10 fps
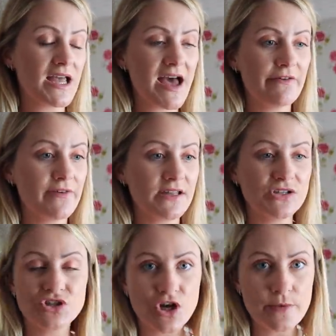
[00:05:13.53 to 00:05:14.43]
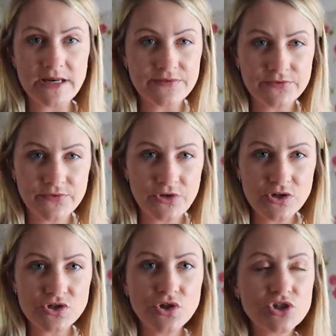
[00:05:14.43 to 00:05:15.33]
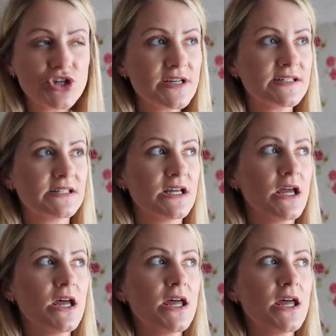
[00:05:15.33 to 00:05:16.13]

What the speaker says: I have in so many different foods, not just